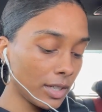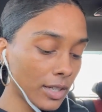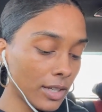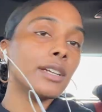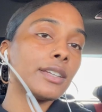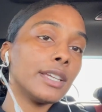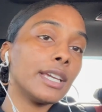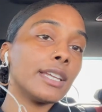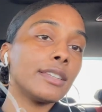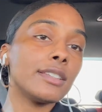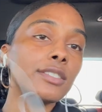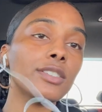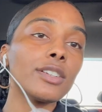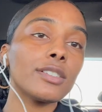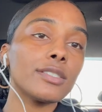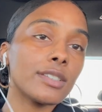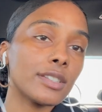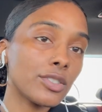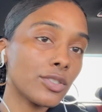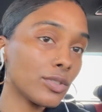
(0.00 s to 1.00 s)
Yeah, these are
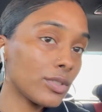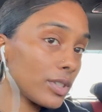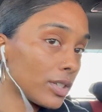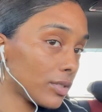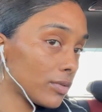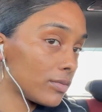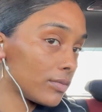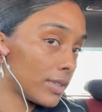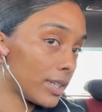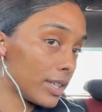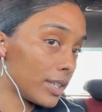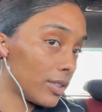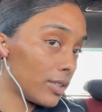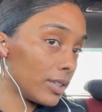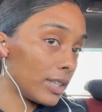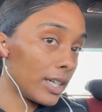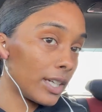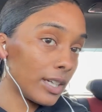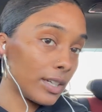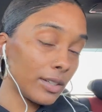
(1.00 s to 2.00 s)
essential though. I ain't gonna
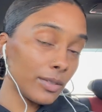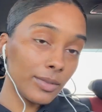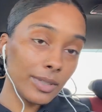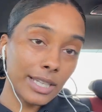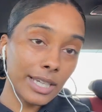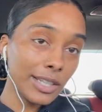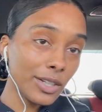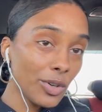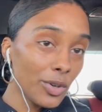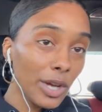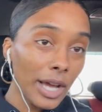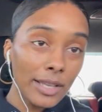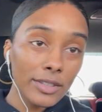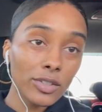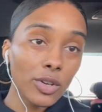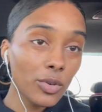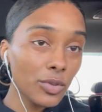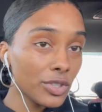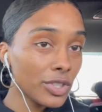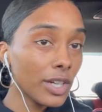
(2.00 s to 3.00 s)
lie. When I don't, I
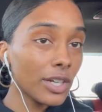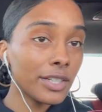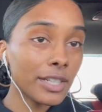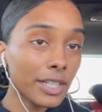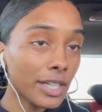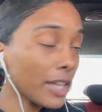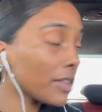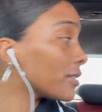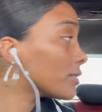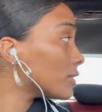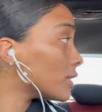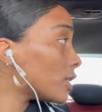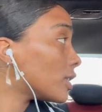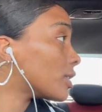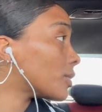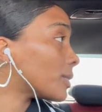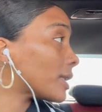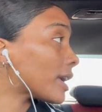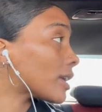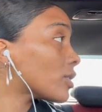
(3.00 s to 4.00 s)
told you on another vlog,
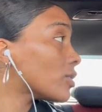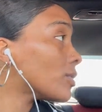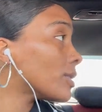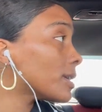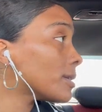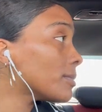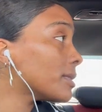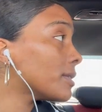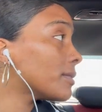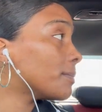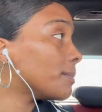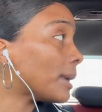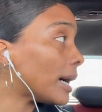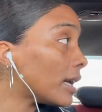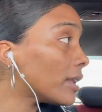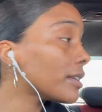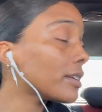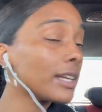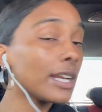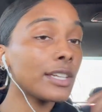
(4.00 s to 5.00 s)
when I don't wanna be
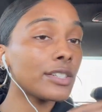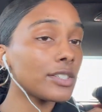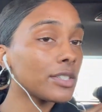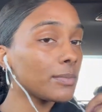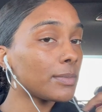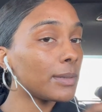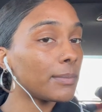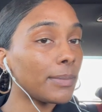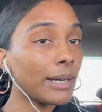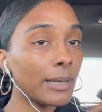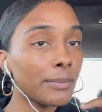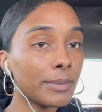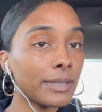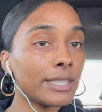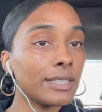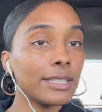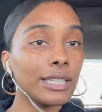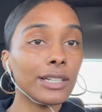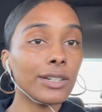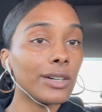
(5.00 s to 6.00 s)
bothered, I just be popping
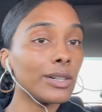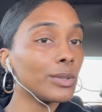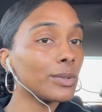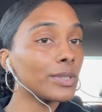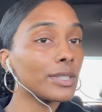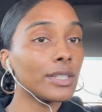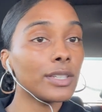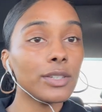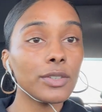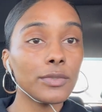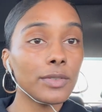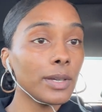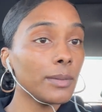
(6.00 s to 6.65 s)
these little hoes in, you feel